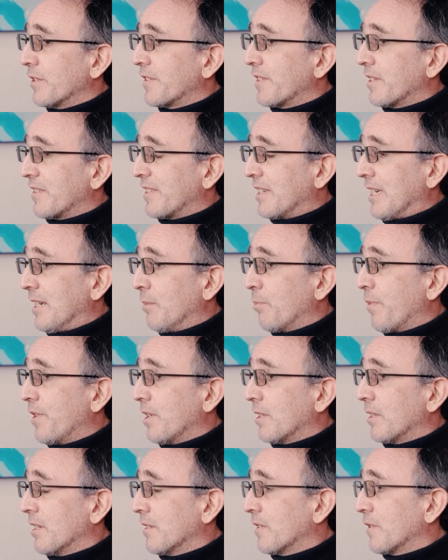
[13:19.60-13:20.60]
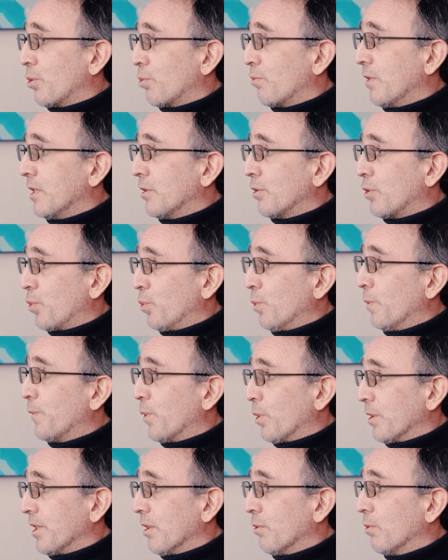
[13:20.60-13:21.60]
is the same thing that is already true
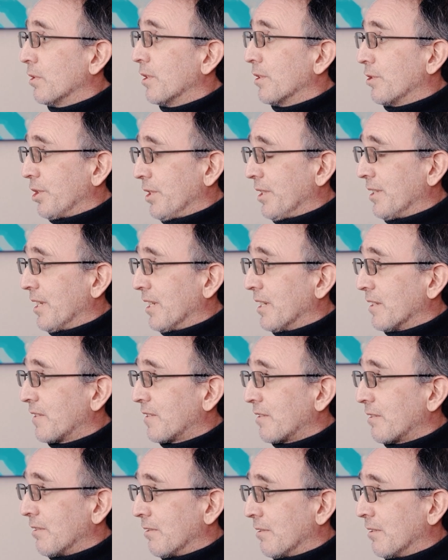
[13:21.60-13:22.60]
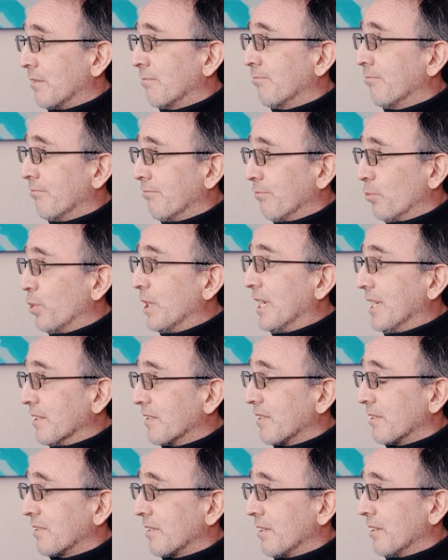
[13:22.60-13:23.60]
for the older GTS
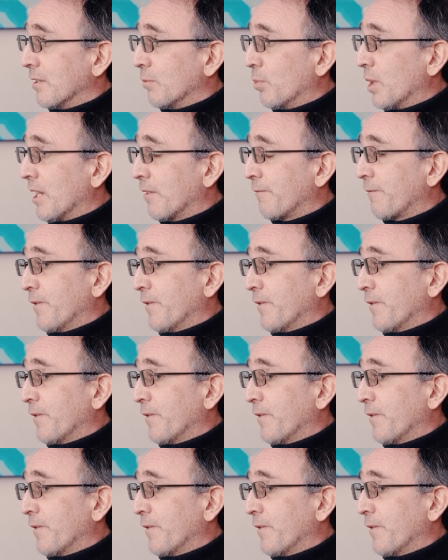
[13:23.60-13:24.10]
releases. And we have